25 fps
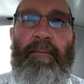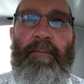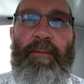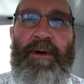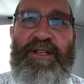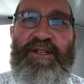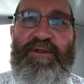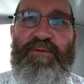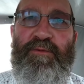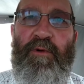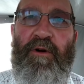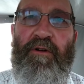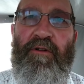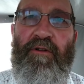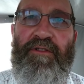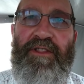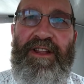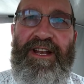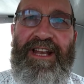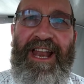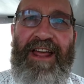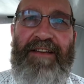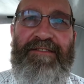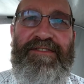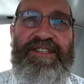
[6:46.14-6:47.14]
which were on
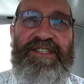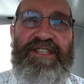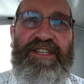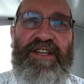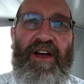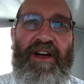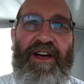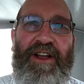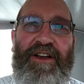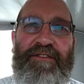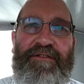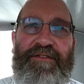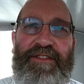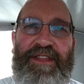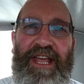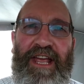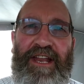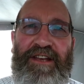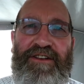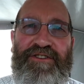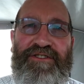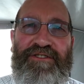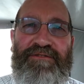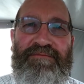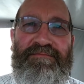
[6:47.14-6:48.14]
the left side of the
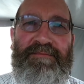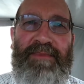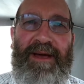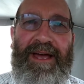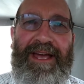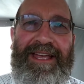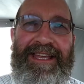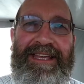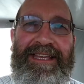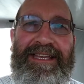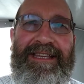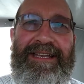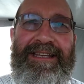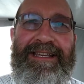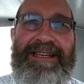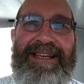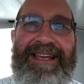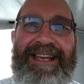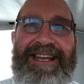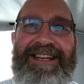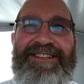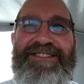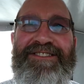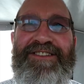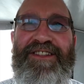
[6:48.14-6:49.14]
engine bay,
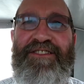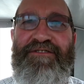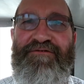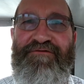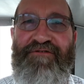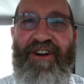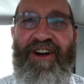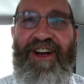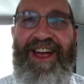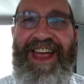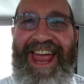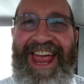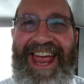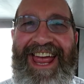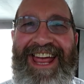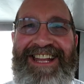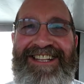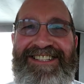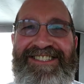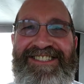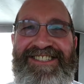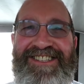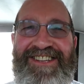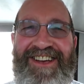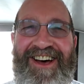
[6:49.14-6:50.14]
into the right
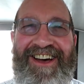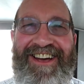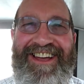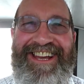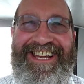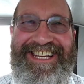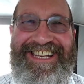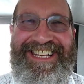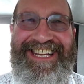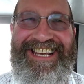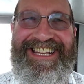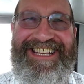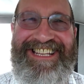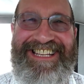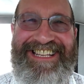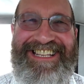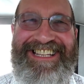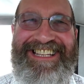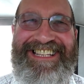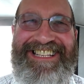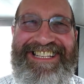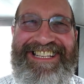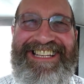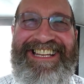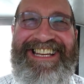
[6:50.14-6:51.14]
hand side.
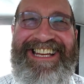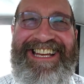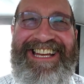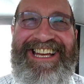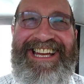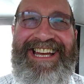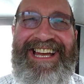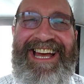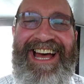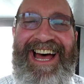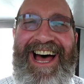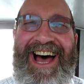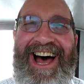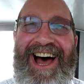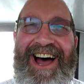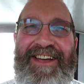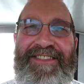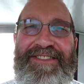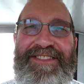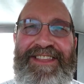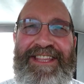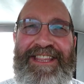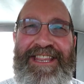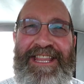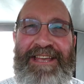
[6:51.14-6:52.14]

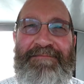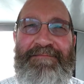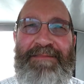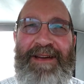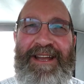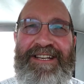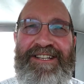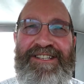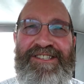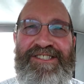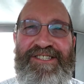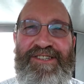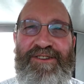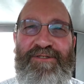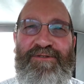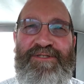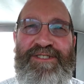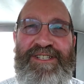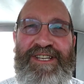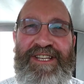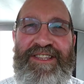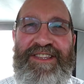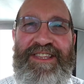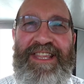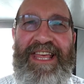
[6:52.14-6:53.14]
I think they're better
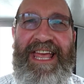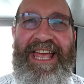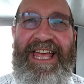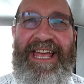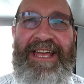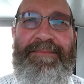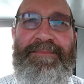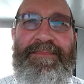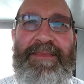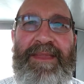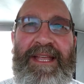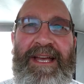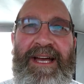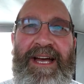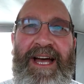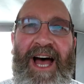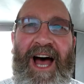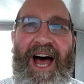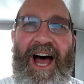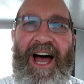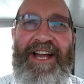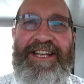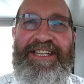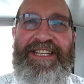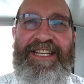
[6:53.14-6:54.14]
suited there.
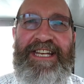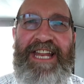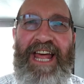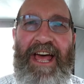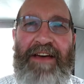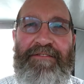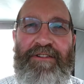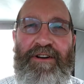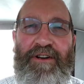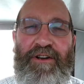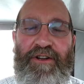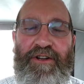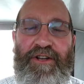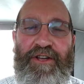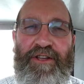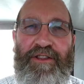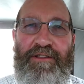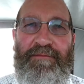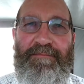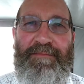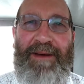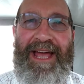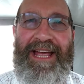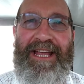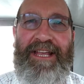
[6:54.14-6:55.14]
I did have a look
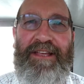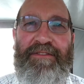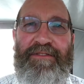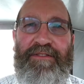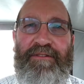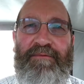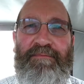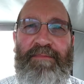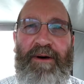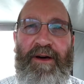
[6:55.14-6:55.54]
at the back of the